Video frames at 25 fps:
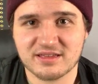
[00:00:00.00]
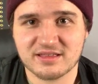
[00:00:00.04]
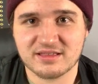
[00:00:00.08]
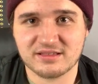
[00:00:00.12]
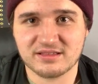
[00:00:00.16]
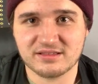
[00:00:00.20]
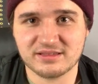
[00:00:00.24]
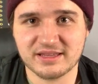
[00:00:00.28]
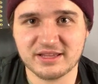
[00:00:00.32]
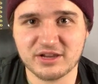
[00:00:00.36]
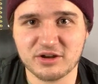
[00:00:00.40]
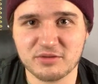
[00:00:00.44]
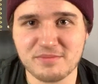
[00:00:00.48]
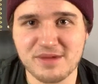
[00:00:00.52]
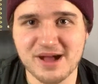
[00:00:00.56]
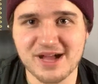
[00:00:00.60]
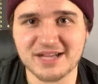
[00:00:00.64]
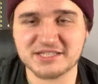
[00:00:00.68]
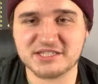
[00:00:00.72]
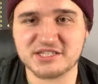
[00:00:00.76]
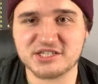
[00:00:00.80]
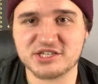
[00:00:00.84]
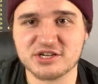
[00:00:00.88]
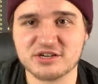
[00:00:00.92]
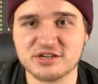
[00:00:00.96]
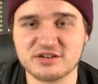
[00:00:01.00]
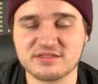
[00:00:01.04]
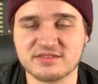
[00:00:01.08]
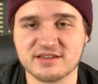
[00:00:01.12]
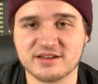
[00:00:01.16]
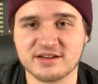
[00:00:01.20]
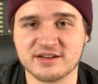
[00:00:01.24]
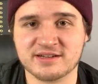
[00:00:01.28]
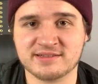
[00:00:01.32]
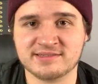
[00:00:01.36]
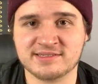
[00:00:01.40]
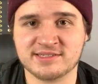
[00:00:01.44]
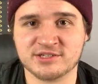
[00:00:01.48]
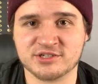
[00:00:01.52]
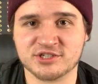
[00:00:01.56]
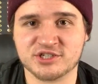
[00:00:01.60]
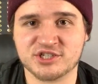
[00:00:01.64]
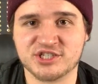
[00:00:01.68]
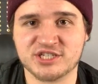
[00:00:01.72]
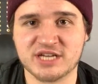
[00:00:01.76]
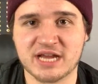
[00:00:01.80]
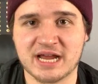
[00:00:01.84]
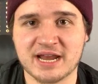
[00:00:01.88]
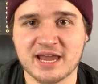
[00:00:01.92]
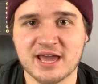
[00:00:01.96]
Little Monster, there is your
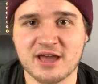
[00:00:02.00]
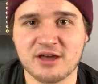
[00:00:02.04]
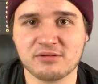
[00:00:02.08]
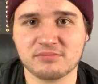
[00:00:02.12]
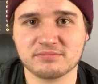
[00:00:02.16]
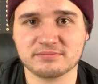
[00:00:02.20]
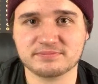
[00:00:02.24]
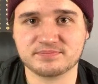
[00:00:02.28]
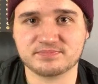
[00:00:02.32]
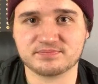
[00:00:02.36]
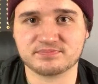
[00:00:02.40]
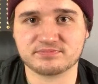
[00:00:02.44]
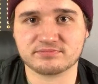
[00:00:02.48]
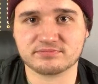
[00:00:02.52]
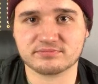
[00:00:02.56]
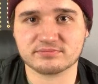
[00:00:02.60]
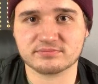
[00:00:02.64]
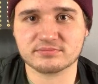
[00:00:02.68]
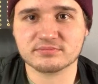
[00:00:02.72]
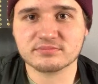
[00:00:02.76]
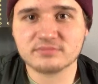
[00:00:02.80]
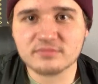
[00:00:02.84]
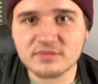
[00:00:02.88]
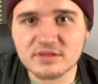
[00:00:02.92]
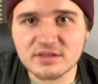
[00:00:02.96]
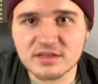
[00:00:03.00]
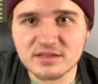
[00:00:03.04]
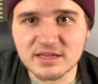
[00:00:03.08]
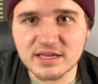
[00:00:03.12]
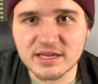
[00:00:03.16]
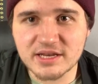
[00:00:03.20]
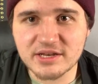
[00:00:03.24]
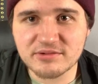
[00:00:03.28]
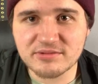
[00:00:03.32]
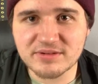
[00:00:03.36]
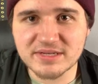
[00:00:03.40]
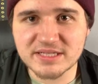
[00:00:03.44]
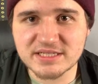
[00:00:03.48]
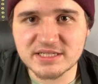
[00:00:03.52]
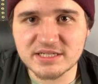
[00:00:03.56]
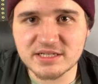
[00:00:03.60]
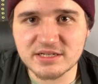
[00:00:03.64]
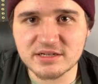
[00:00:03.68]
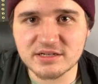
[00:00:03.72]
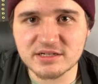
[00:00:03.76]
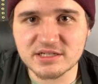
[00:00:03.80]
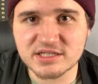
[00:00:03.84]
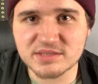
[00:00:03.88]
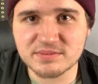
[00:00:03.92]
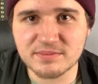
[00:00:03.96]
shout out. Can you see
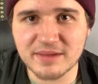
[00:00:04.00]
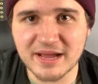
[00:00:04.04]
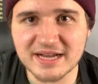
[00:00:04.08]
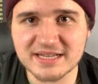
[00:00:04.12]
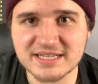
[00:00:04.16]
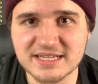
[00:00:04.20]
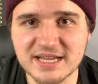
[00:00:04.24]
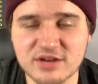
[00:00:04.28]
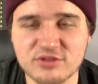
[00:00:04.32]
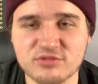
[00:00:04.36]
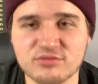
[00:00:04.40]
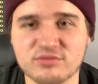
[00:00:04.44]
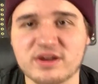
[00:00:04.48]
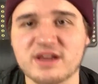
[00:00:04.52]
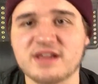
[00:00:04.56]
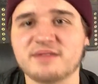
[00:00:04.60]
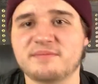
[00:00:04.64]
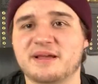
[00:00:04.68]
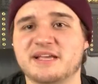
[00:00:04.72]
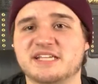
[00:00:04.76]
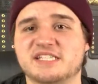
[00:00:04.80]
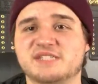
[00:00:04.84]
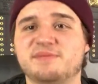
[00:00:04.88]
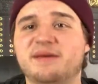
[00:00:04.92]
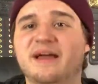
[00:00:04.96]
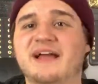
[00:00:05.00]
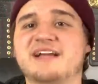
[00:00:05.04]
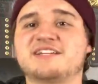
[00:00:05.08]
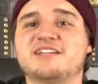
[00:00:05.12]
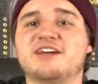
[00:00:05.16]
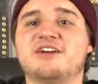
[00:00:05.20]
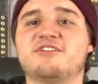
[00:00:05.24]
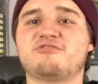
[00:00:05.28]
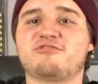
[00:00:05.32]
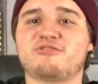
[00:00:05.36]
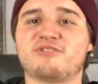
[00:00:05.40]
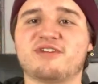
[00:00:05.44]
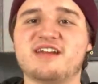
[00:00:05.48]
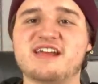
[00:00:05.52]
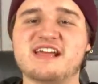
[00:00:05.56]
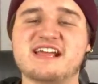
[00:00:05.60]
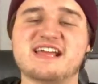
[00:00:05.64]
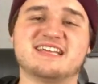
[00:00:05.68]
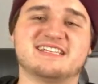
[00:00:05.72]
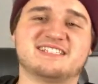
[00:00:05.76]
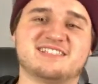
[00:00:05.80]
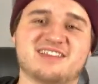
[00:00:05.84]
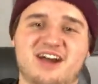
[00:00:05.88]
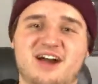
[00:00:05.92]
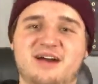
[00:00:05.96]
your SmackDown ring? My SmackDown ring
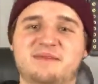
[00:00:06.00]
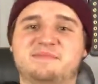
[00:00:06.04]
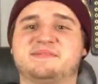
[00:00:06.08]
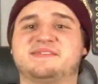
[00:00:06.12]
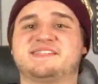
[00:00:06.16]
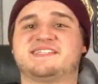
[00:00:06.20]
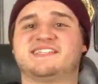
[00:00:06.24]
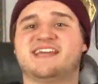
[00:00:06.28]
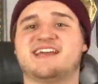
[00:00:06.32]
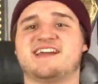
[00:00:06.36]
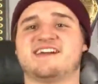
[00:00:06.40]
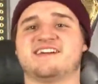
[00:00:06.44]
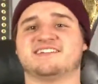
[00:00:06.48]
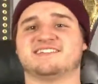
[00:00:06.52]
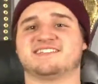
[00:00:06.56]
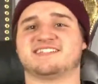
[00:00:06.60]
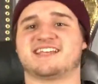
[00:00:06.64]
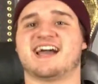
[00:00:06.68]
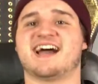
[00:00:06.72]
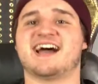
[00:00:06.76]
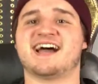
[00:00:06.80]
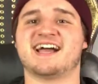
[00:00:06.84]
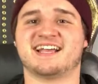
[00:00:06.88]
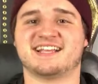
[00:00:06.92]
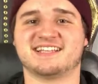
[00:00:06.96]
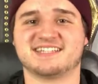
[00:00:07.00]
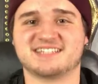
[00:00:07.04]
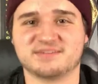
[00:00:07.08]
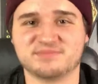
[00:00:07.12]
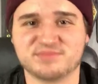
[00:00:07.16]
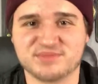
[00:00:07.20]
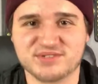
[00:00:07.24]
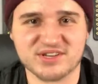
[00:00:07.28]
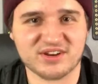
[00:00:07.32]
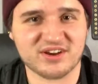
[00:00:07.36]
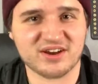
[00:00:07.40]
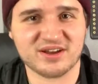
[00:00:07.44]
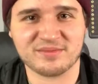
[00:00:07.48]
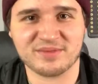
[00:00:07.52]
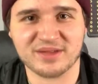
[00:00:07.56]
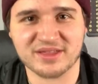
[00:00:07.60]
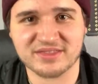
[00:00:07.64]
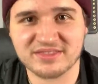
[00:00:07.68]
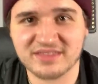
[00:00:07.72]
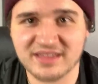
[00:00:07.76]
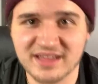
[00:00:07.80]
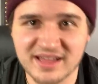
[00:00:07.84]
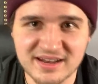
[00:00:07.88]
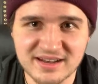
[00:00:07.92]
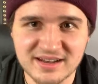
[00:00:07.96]
is upstairs, guys. I'm sorry about
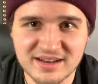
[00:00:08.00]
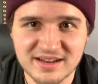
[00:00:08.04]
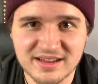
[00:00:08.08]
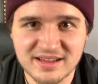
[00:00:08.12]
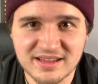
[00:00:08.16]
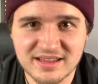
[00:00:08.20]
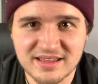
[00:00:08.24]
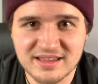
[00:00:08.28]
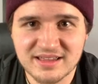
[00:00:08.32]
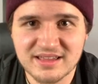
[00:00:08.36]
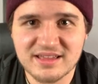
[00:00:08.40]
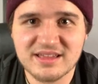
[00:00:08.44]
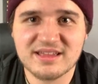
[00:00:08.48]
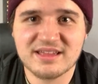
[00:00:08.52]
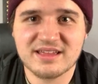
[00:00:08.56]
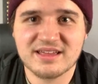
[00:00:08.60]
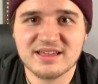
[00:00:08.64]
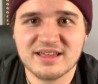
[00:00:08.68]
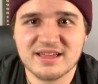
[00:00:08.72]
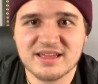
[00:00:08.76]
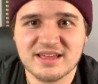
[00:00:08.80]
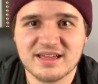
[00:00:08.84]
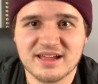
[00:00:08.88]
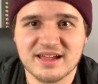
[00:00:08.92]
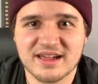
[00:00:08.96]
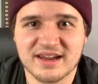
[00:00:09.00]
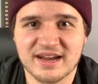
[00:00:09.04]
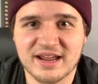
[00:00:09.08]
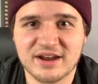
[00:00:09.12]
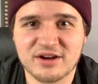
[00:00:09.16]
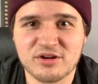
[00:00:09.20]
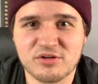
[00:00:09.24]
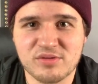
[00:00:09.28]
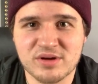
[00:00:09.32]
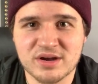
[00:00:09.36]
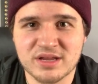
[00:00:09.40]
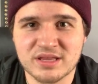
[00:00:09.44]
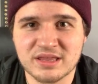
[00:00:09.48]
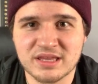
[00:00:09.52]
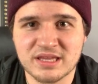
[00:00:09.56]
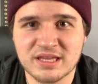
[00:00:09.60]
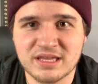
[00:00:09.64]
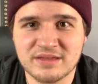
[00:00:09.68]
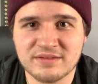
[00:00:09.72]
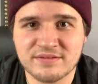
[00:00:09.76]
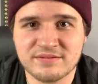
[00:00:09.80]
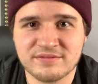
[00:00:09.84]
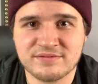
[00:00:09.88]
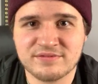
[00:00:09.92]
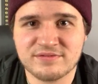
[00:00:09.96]
that. And I don't want to
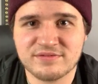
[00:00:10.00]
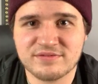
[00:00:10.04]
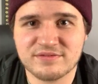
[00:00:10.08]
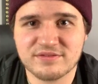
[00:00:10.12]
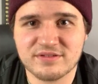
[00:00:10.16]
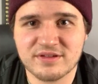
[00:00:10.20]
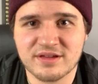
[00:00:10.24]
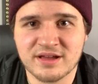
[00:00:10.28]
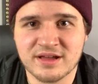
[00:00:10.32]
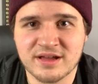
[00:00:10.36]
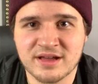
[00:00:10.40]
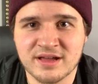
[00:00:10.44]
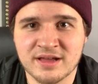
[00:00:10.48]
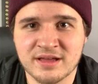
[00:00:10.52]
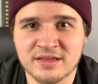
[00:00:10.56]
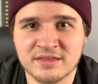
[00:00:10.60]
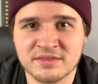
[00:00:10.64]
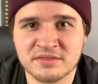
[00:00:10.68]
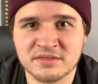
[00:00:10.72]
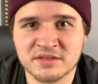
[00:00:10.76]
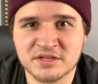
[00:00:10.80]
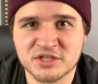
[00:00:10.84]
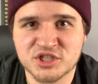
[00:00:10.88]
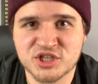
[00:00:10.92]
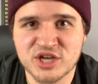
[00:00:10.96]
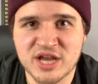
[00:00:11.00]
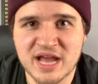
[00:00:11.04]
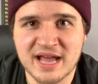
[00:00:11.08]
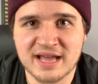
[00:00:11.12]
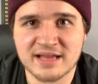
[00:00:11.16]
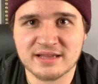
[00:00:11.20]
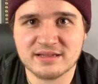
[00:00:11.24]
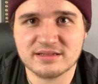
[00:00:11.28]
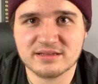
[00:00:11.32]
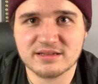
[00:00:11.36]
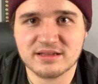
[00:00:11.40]
leave the chat.